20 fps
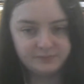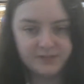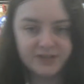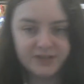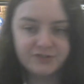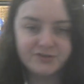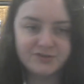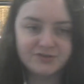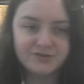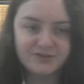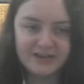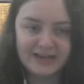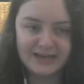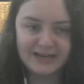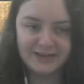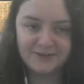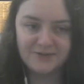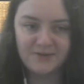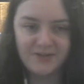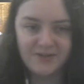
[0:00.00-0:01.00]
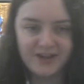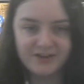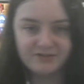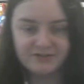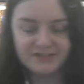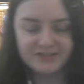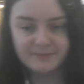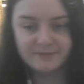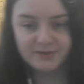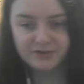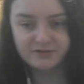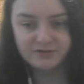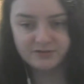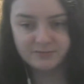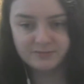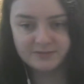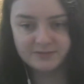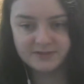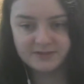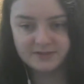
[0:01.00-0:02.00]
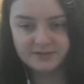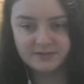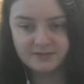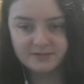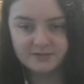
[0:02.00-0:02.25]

I trust Raelle, don't know that I trust the mushrooms.